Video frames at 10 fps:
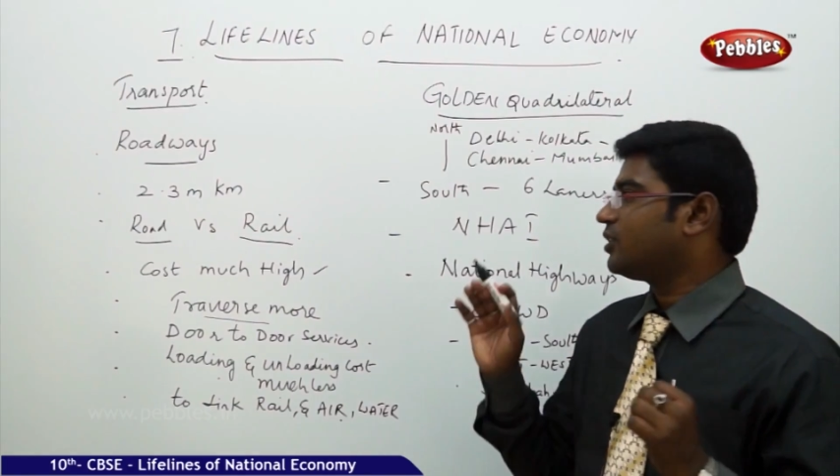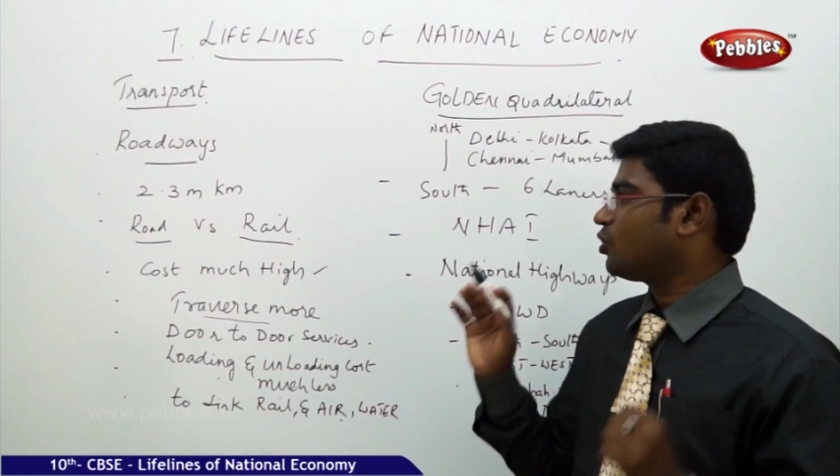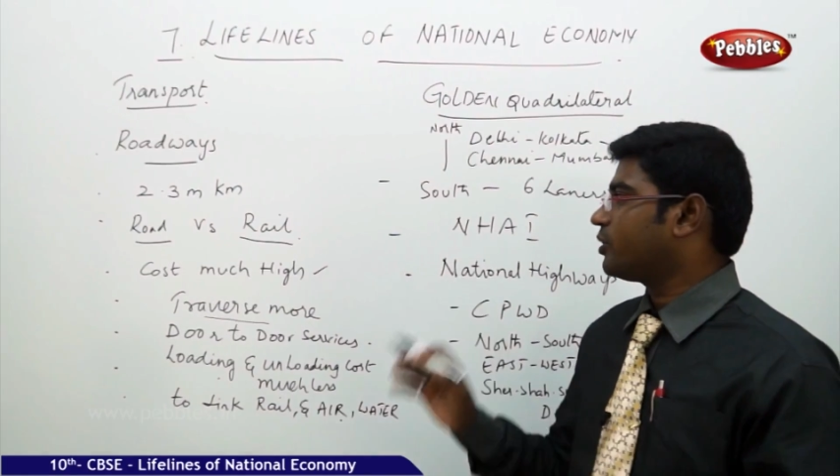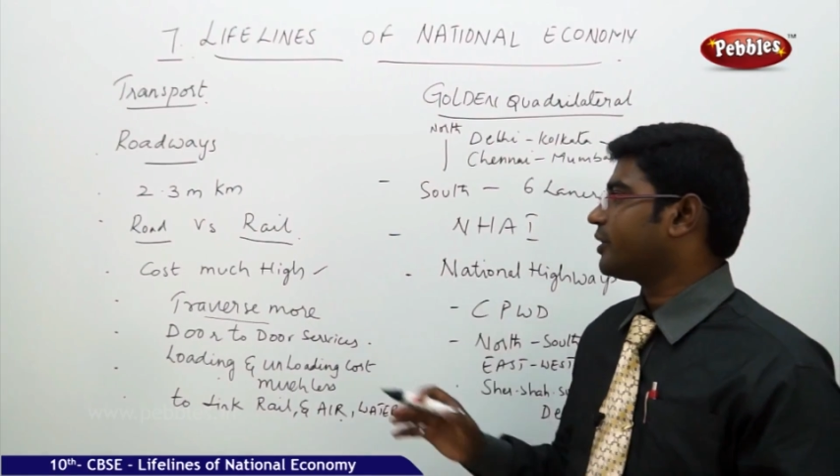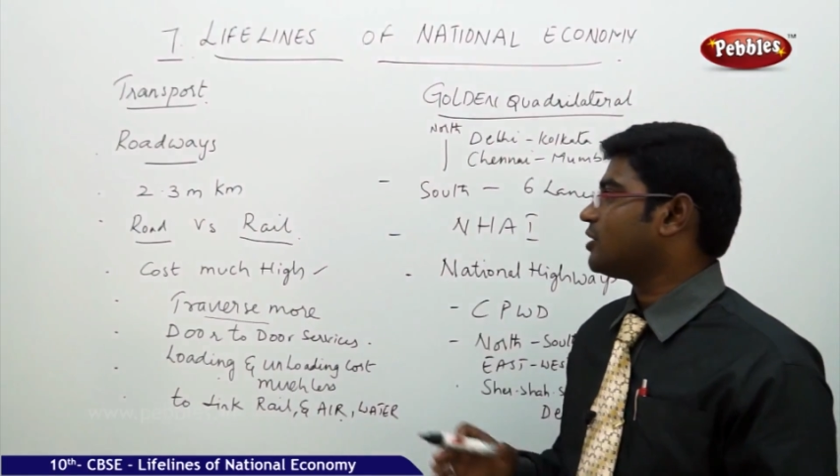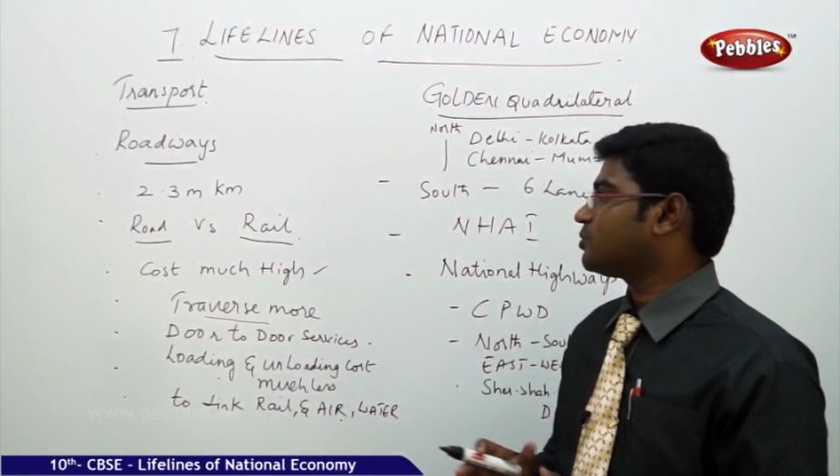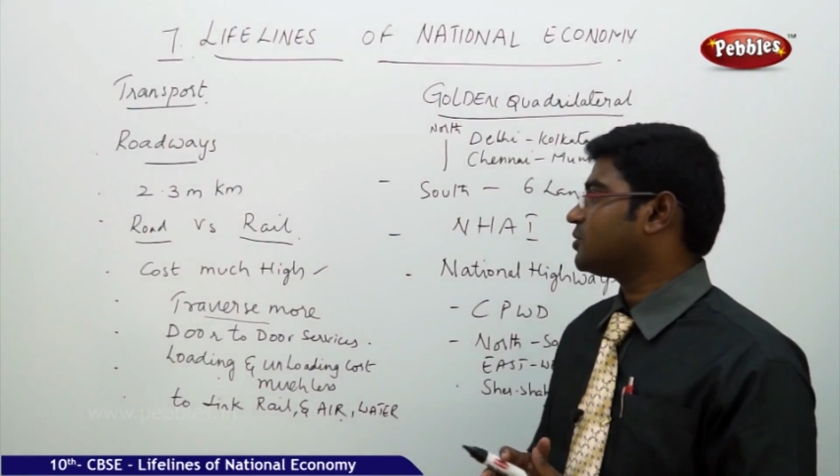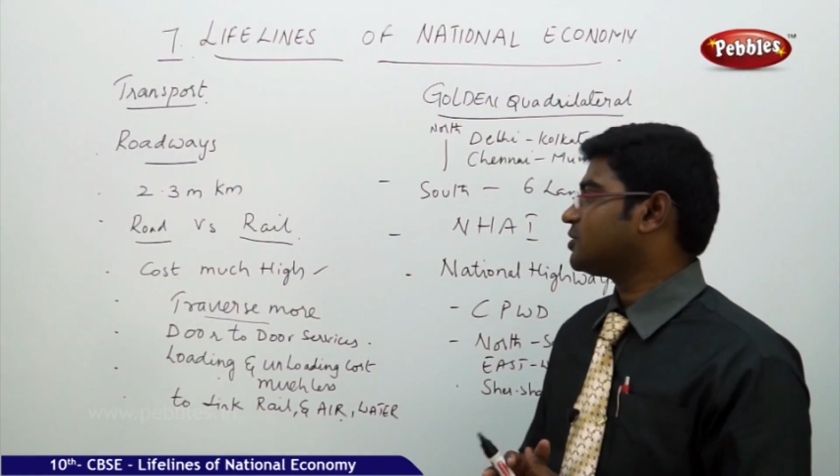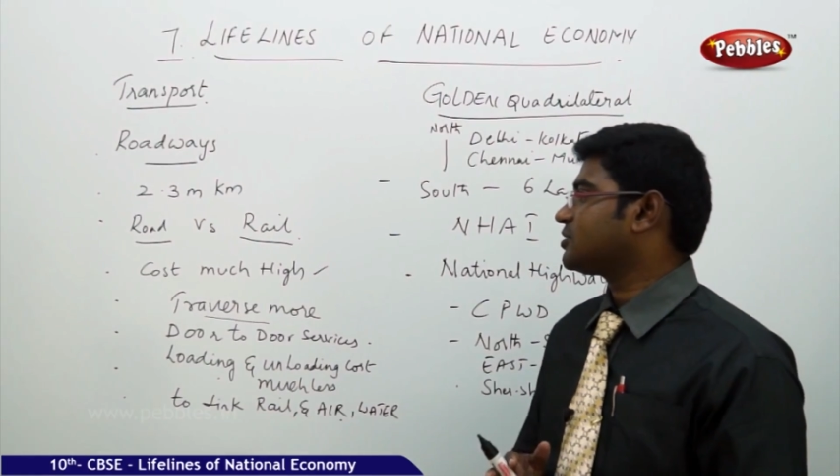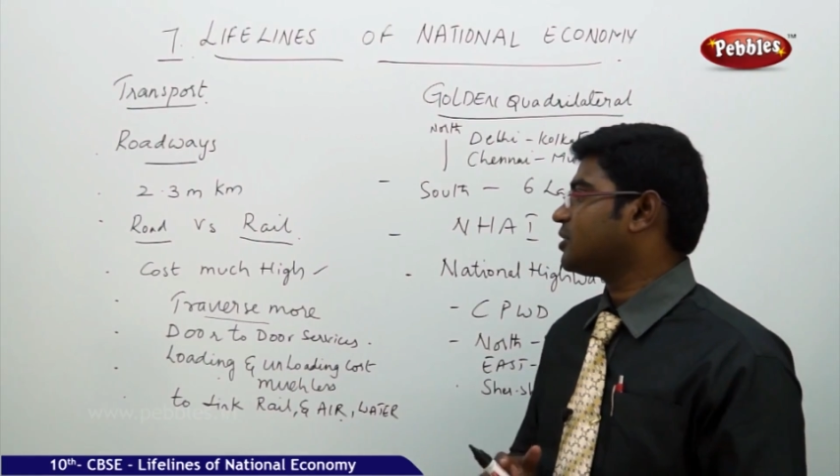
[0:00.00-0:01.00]
for the road
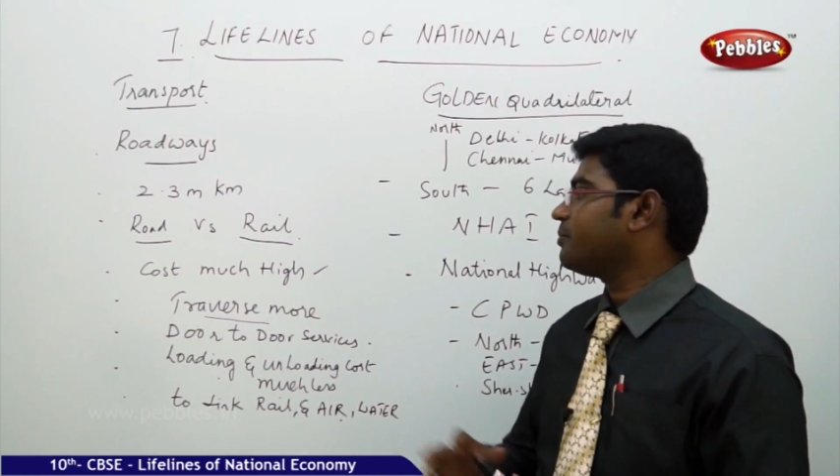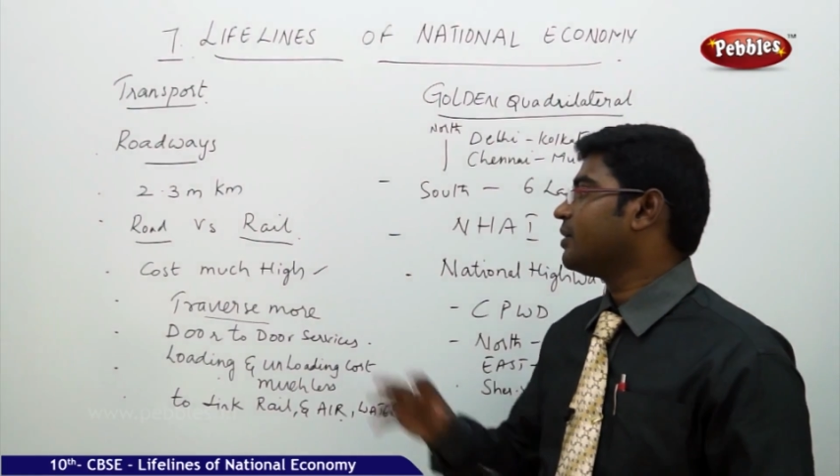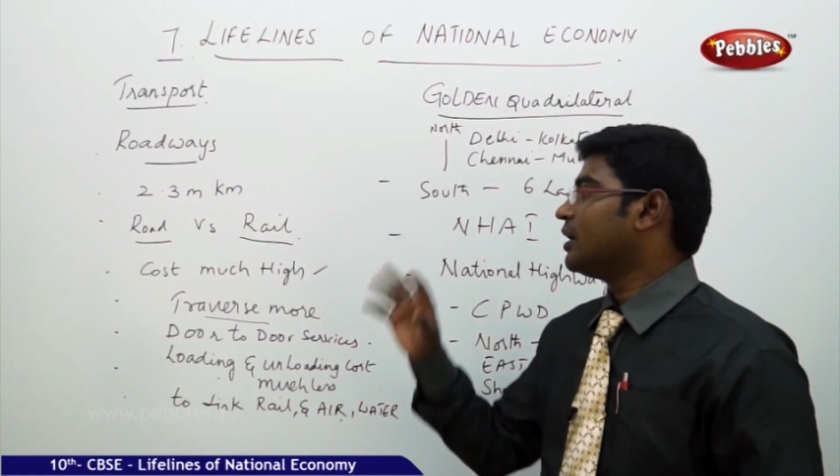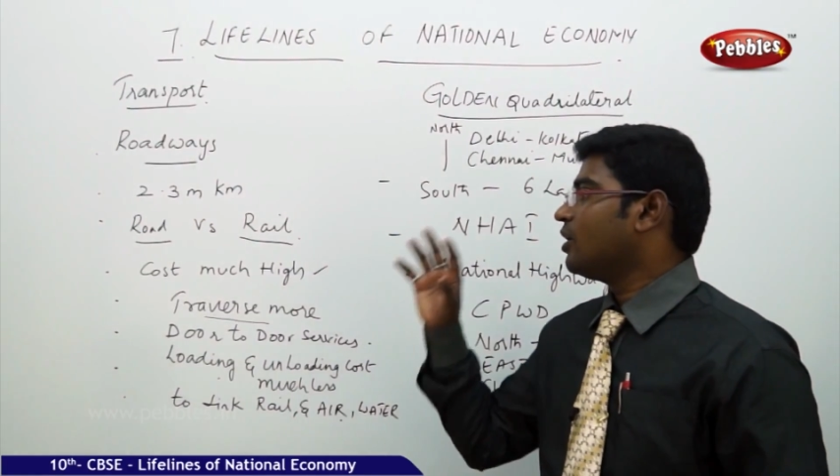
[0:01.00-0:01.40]
transport system